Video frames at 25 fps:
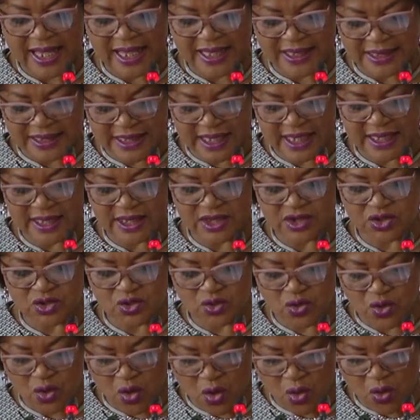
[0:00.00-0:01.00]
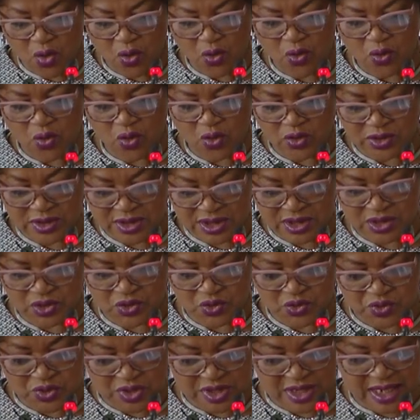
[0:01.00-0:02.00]
and there is no
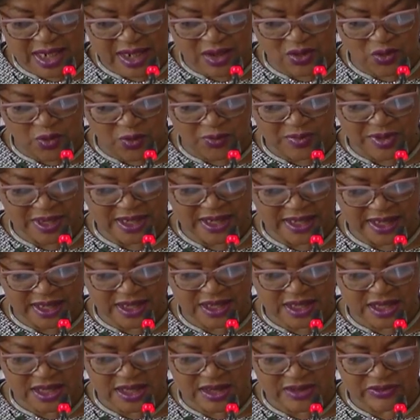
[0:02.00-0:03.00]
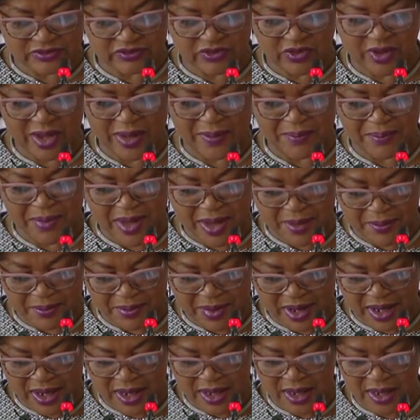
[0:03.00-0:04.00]
constitutional obligation for a
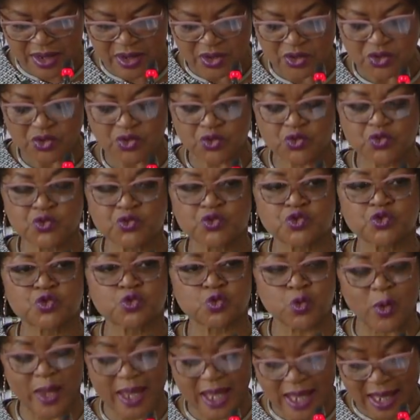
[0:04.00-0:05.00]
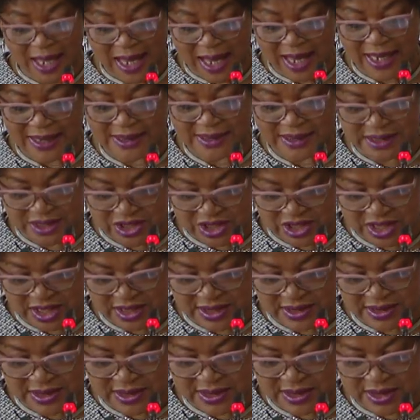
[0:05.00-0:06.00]
member to swear
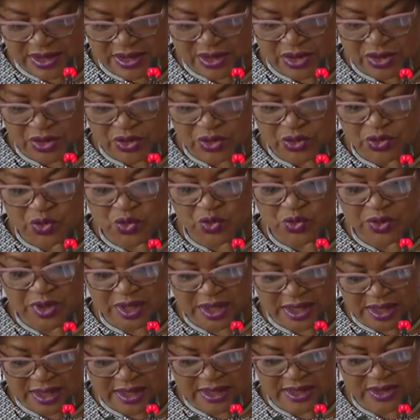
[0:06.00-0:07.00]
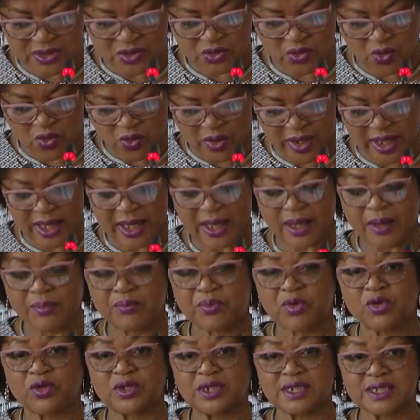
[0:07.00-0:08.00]
allegiance to his or her
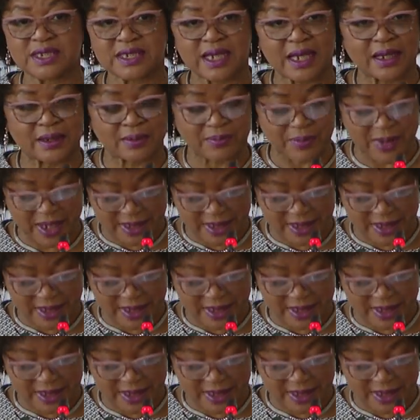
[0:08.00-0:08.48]
political